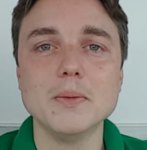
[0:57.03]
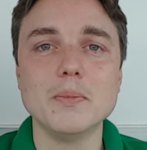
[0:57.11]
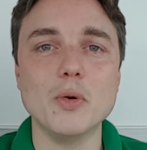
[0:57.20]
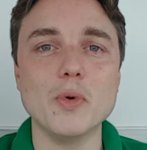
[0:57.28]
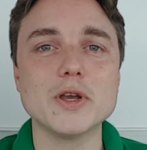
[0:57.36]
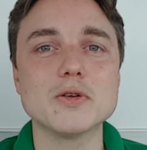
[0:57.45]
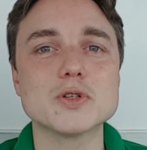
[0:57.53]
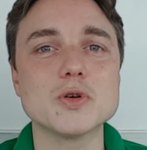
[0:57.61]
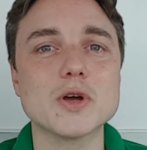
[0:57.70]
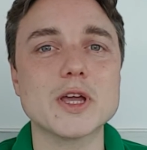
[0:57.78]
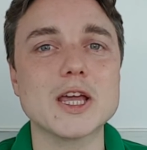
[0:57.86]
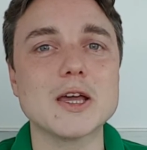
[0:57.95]
But when you're
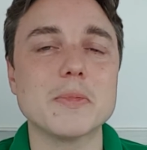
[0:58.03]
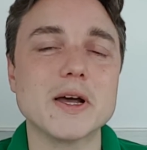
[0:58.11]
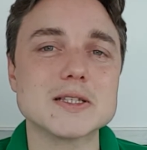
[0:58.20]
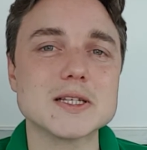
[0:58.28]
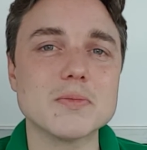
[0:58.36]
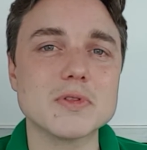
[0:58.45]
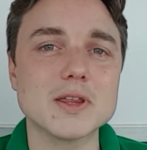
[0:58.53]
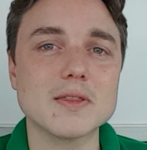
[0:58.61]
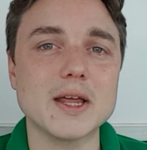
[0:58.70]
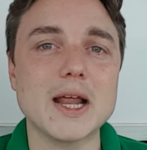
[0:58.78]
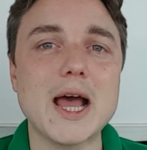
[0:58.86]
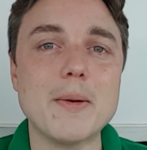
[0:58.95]
talking about something
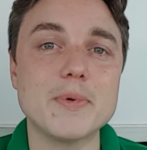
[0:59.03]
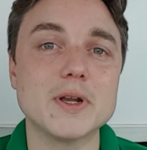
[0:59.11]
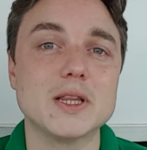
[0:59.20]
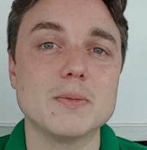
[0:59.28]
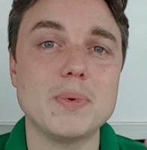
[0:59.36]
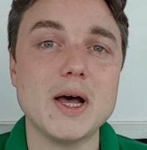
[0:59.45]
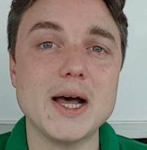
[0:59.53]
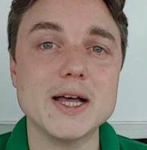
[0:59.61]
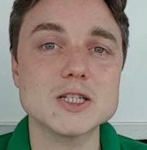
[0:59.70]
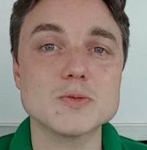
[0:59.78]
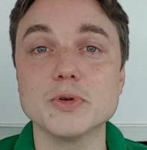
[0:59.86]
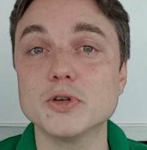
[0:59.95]
that happened in the
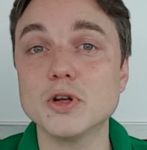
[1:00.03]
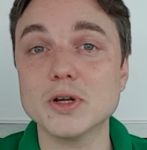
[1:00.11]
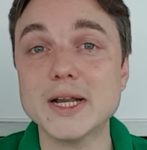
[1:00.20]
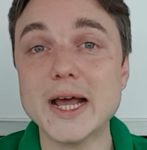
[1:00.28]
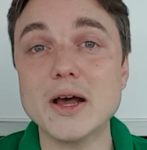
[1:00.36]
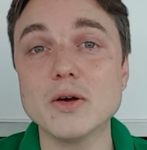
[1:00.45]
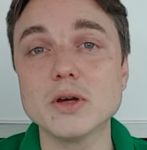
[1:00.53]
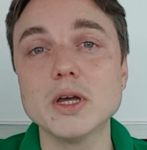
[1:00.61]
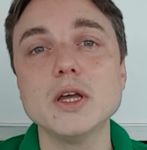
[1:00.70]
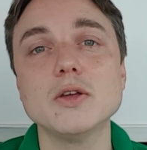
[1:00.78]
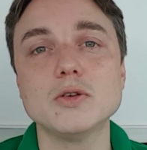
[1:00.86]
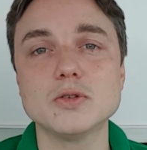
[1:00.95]
past but not now,
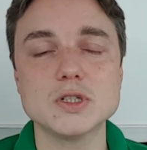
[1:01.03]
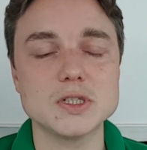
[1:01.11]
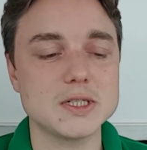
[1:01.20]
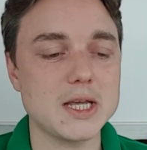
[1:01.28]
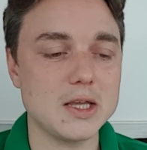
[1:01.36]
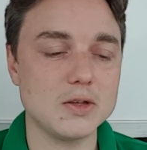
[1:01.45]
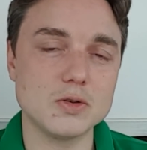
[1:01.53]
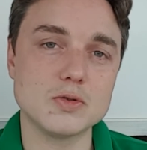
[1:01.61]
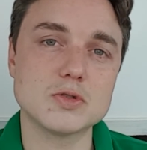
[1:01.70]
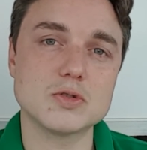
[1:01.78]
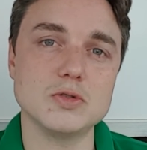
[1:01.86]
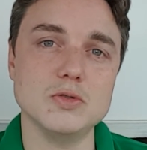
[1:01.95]
you just say
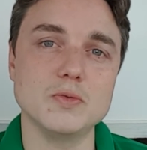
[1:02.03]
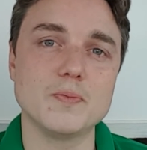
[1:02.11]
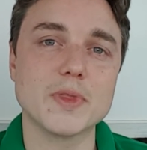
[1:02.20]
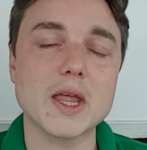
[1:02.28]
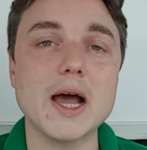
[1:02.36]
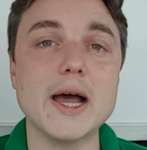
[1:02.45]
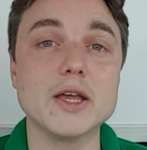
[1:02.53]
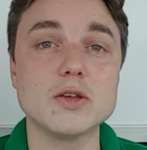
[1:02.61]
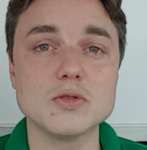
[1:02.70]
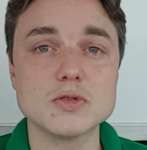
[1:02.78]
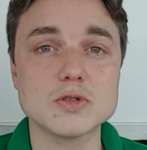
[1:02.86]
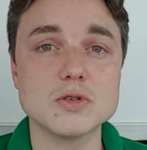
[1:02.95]
used to. I
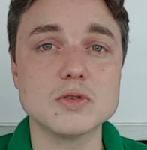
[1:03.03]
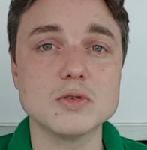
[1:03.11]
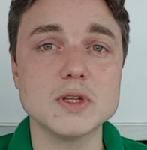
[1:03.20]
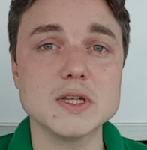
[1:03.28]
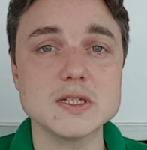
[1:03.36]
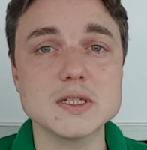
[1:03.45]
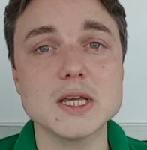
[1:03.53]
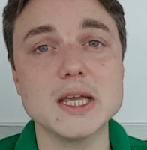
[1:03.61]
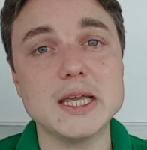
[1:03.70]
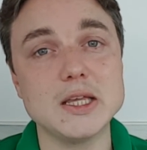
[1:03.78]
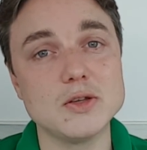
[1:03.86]
used to do this, he